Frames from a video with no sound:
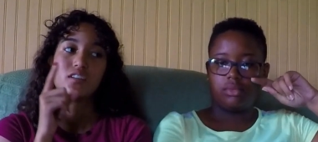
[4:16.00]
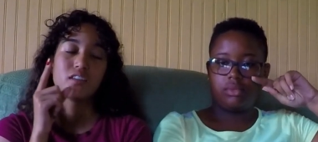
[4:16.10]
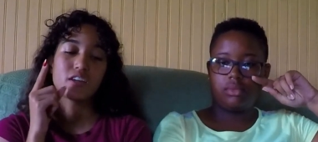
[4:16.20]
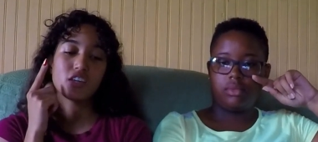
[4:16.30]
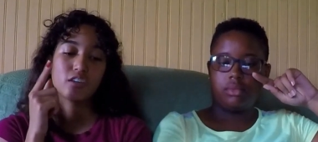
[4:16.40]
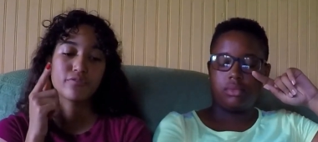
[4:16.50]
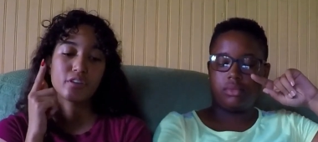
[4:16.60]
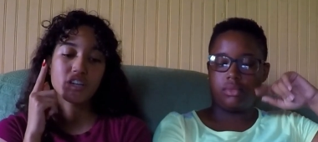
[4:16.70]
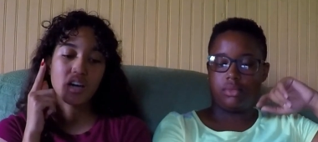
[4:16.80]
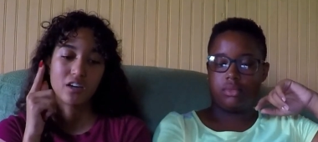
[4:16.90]
Speaker 1: like if
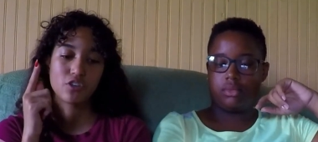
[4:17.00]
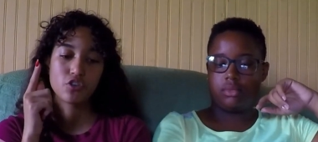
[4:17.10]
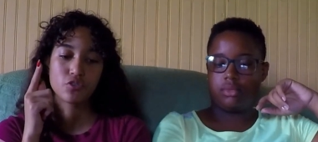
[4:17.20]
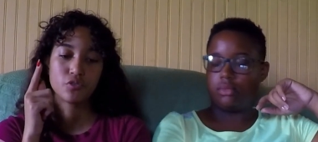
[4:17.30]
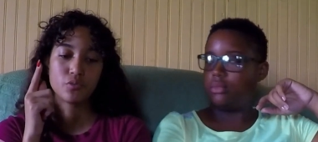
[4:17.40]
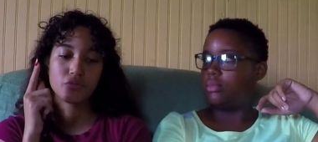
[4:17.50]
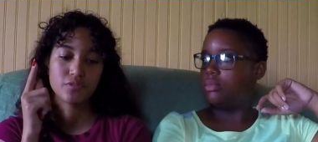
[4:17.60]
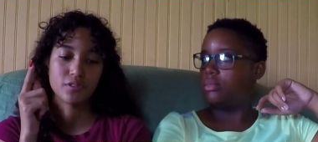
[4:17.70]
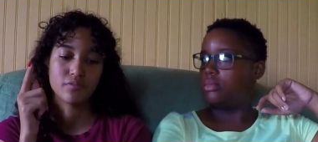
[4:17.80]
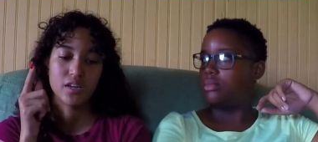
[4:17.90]
they catch you with
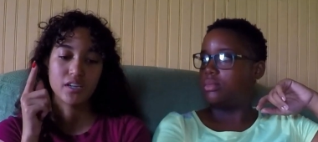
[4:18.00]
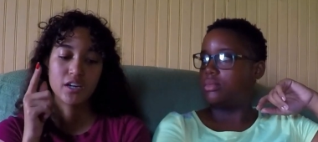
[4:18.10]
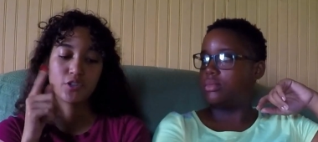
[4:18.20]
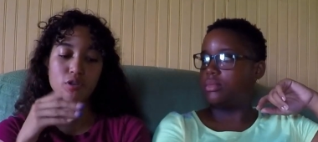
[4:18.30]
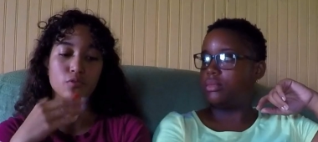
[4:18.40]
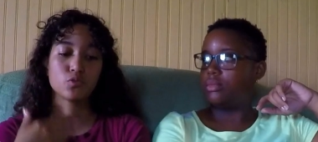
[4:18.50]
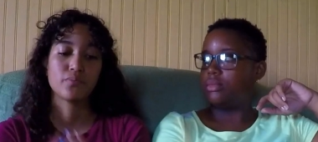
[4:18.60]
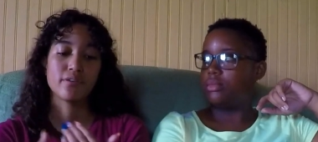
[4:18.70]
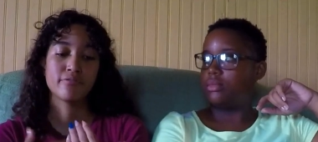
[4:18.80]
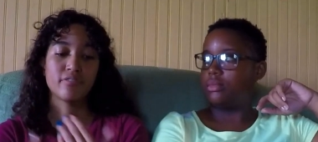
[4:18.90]
stuff like that you have to
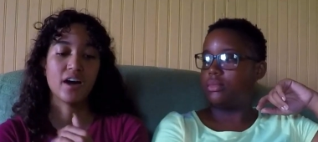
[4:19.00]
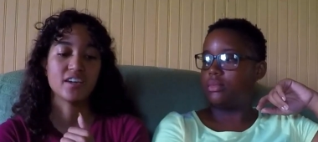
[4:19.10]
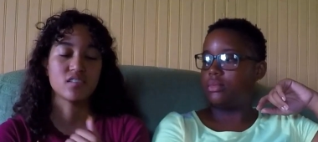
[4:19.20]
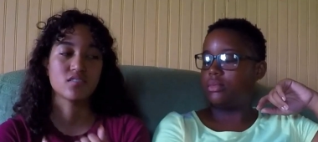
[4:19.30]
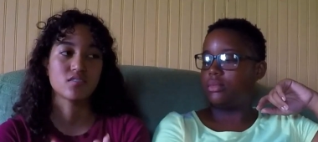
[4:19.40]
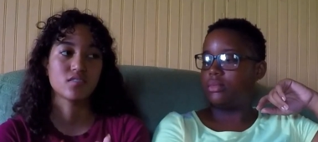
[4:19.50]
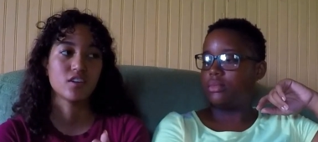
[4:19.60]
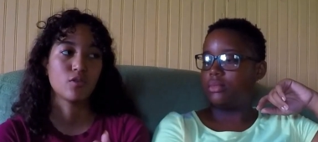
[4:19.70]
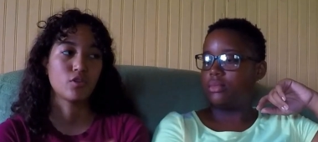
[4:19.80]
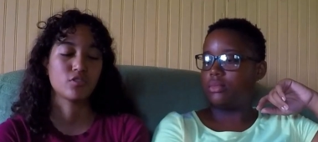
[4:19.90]
pay fines
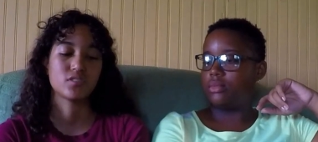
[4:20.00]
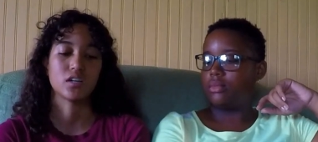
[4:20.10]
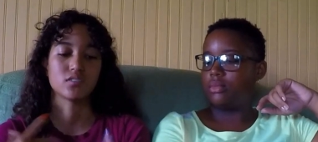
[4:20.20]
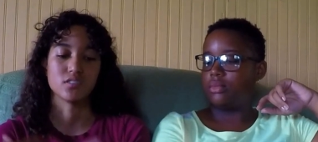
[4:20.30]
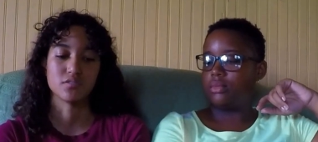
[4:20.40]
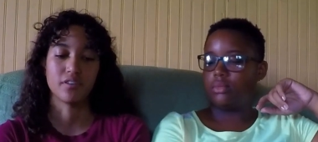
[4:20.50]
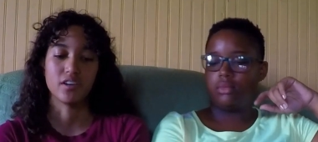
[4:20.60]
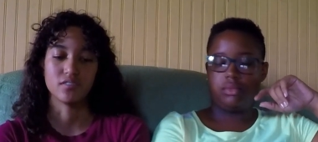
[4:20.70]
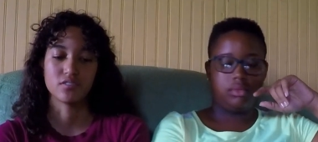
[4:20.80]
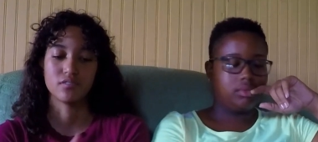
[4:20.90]
but well, not taxes
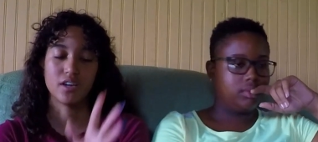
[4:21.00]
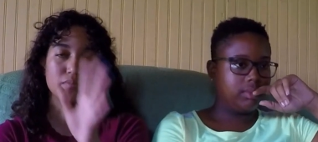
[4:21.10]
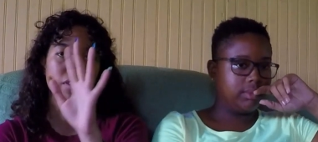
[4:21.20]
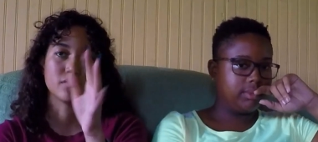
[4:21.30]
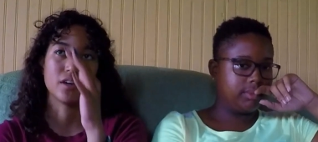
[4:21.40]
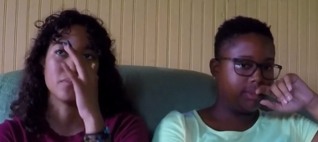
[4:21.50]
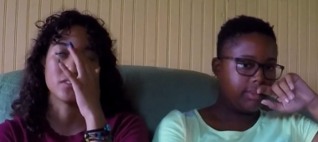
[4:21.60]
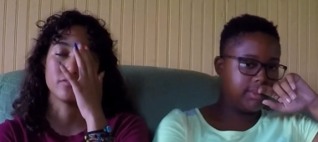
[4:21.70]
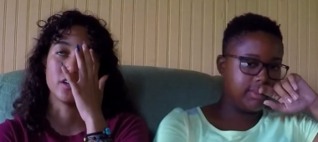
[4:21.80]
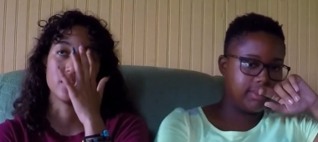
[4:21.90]
fines i meant i
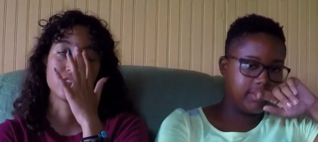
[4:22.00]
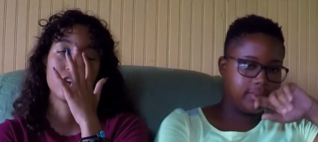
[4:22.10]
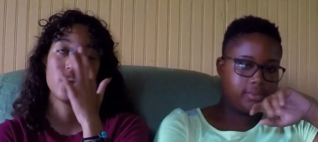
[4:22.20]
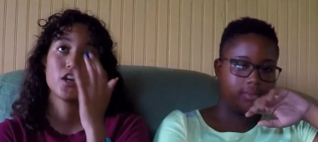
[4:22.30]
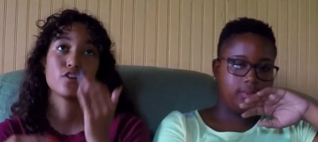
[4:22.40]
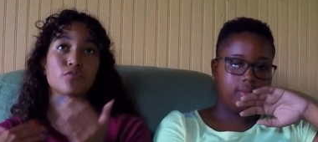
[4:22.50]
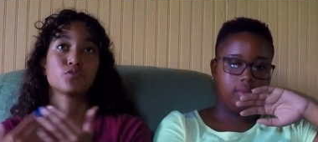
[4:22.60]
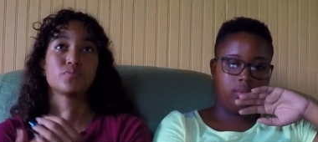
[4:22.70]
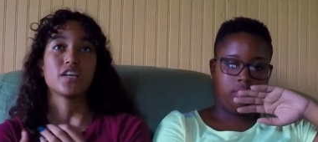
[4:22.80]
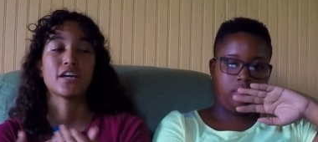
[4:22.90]
meant fines you have
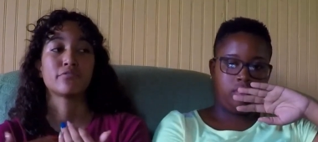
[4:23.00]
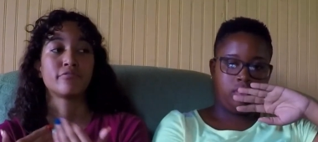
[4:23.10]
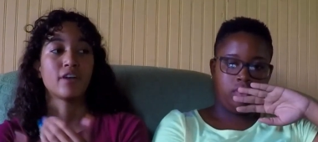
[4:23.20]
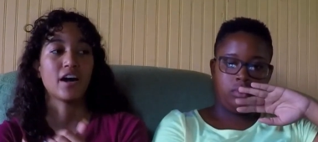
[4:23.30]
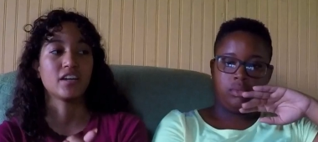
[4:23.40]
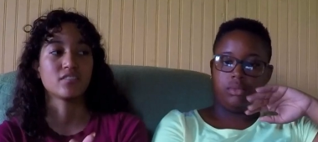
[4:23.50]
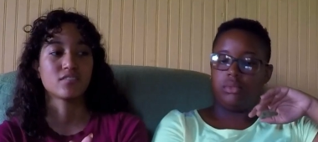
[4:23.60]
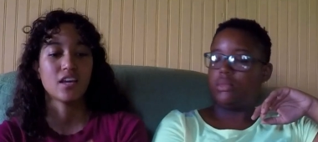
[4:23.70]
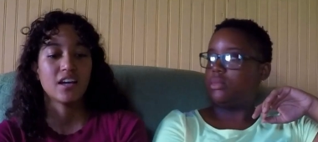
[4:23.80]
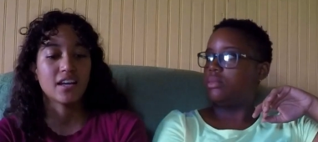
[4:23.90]
to pay like
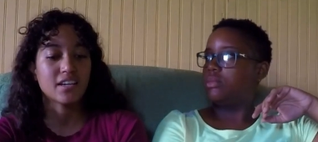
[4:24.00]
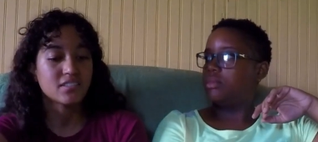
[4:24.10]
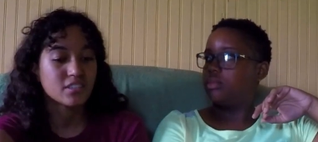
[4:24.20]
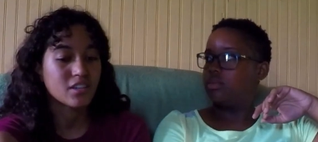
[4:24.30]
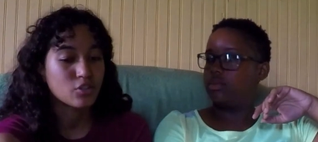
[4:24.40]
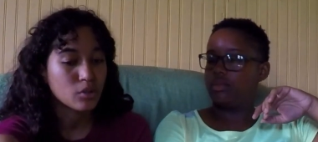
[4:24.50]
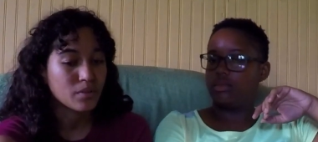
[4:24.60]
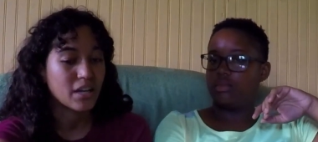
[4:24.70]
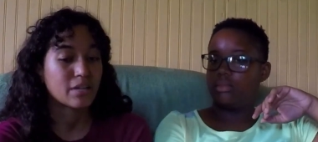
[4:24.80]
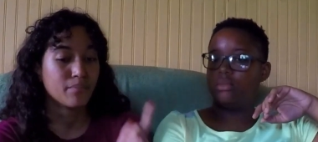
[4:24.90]
fines like that's another
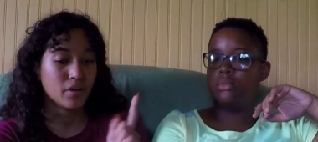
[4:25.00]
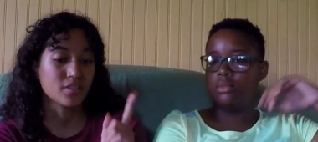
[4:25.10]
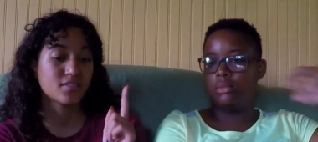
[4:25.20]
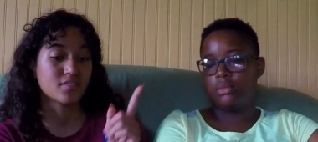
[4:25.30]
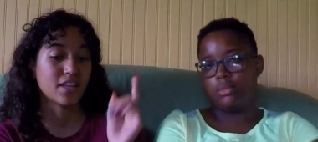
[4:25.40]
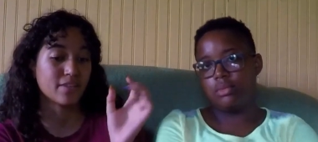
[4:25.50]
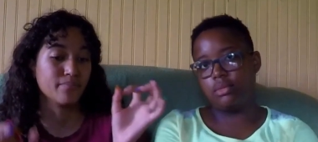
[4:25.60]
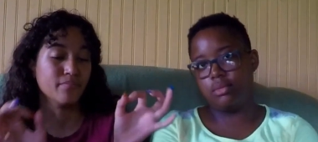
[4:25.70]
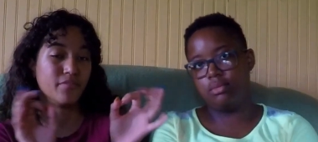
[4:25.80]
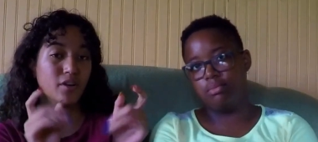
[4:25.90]
topic like mm. bus like
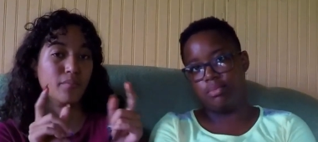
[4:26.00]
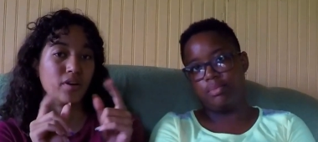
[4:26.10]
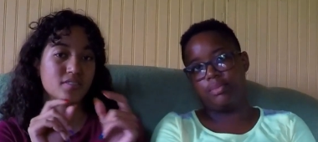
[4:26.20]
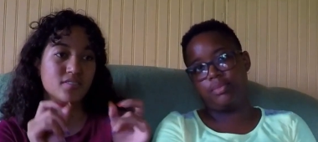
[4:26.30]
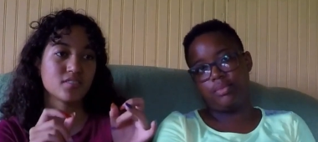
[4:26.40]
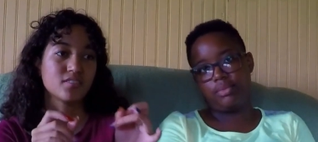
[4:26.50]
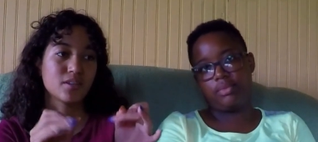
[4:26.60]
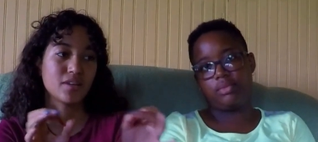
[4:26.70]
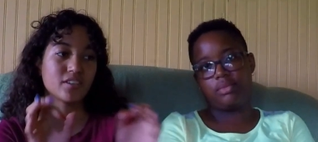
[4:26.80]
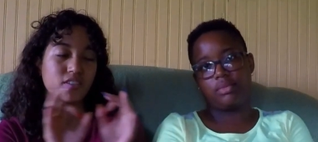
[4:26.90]
mm. the bus
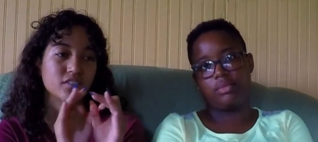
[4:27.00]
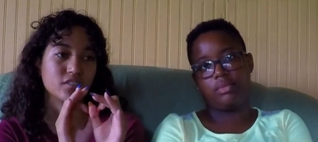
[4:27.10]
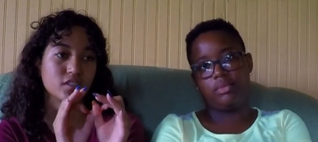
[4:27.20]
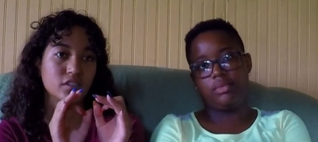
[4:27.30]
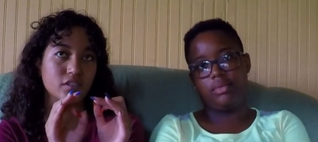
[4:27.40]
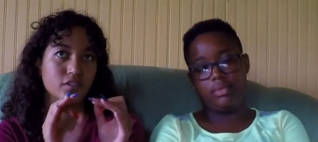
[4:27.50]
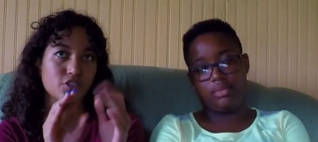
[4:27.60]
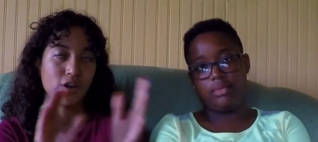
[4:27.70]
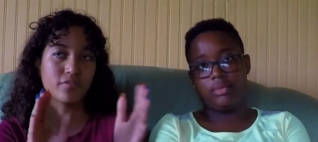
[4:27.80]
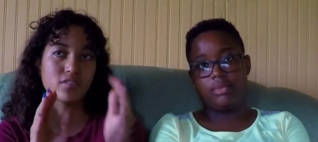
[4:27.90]
system like the the
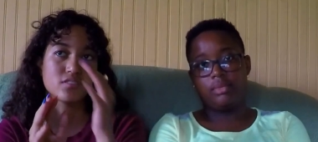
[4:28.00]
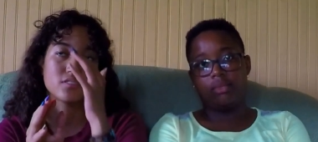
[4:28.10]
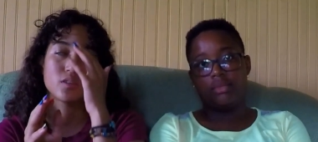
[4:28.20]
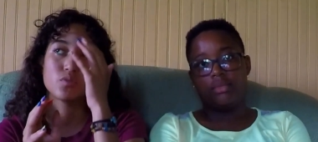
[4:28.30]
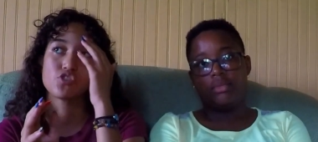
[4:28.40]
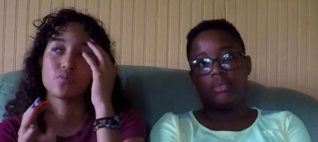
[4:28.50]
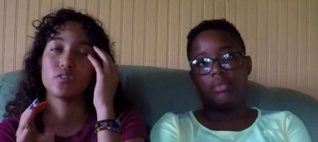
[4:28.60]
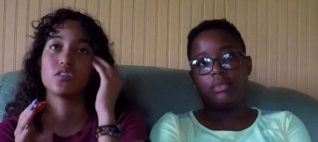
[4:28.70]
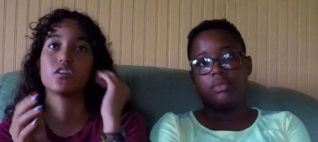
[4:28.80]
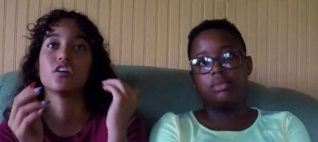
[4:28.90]
traffic system in
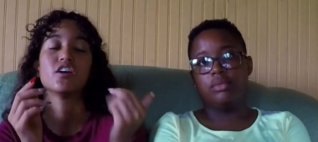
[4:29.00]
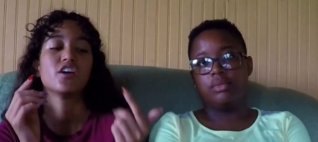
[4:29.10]
germany mm.